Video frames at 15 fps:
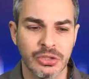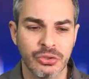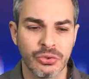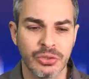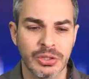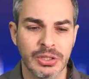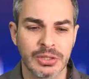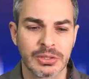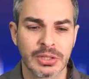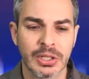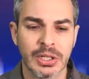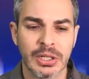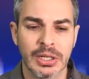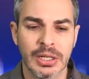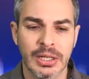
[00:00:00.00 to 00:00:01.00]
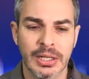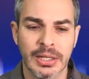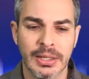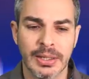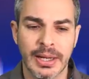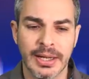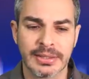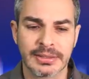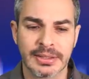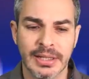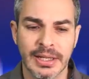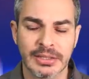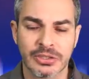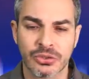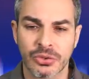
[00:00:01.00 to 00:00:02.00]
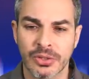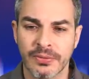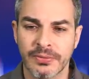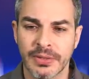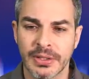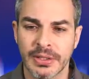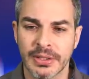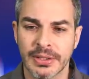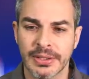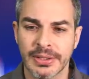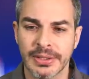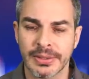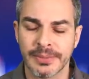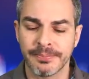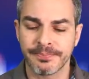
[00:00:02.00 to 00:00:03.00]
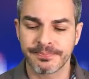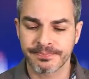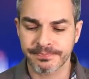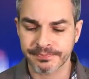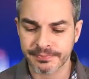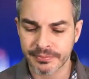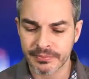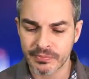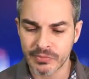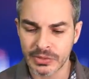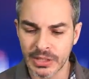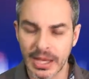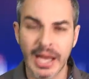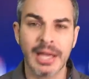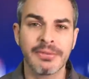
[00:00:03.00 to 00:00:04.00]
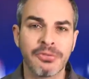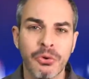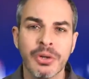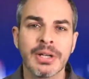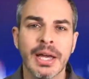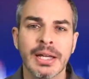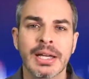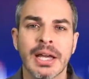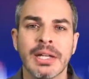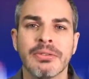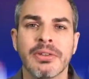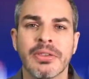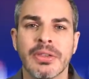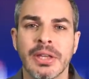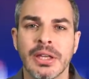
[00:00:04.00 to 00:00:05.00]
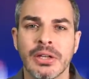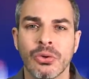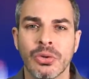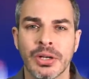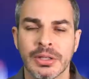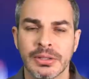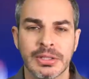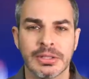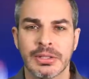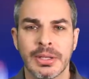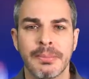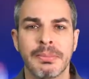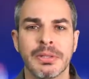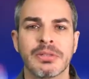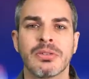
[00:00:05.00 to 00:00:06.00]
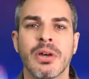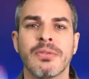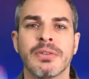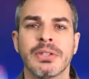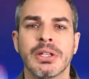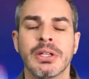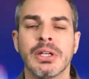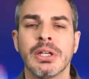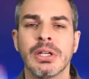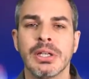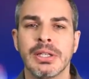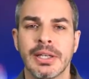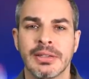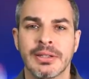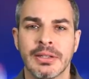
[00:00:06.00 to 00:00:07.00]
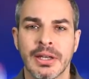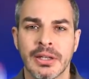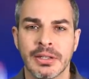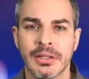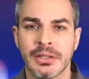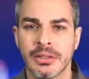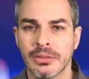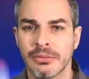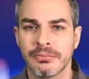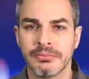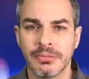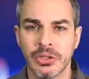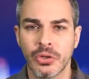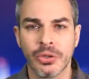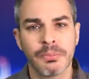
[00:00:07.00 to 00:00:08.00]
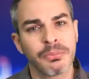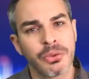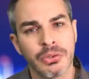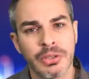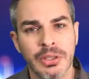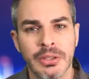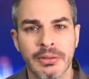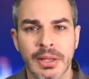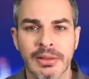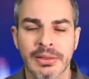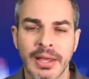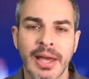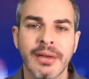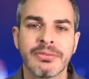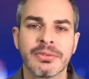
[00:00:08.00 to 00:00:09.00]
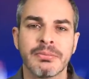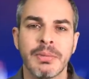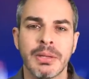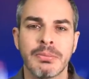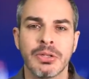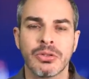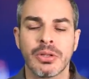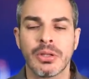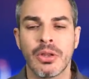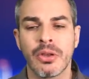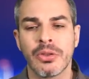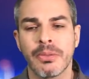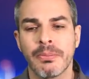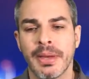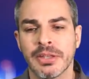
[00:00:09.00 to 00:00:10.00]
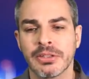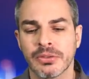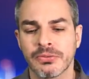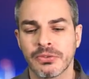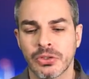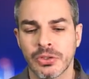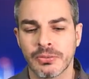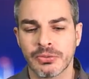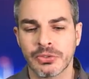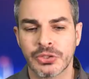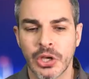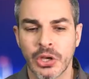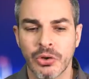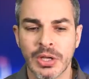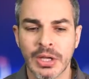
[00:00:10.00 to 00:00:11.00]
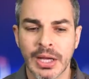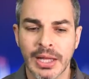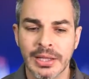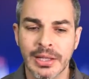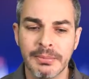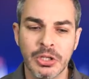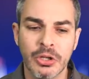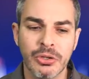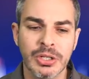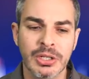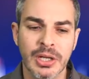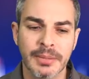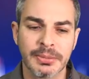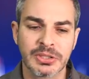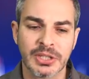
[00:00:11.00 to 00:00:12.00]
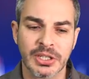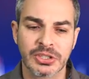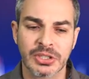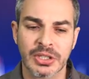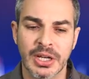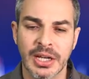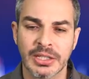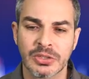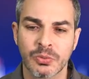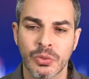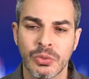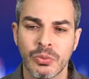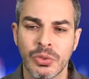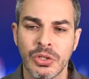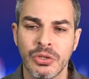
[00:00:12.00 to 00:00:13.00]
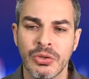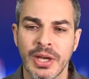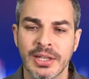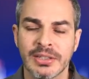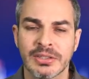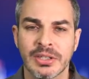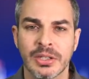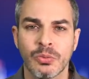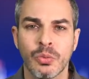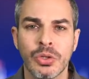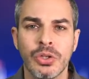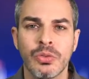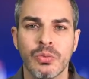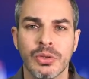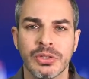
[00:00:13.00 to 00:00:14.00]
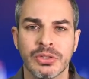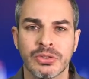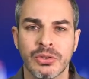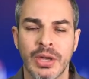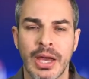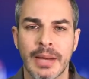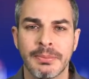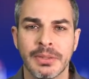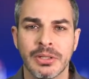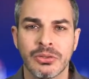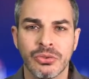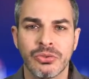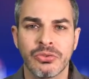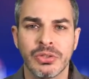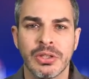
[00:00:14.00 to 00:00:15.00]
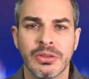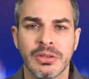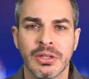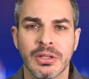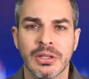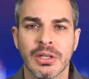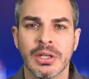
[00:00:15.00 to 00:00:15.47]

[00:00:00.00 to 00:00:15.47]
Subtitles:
doing this as sort of a eye for an eye kind of a thing, or just they're pissed off at the yet another, you know, employee that left, maybe not on best of terms. So let me know in the comment section, guys, what do you guys think? What do you want this to happen? And do you really think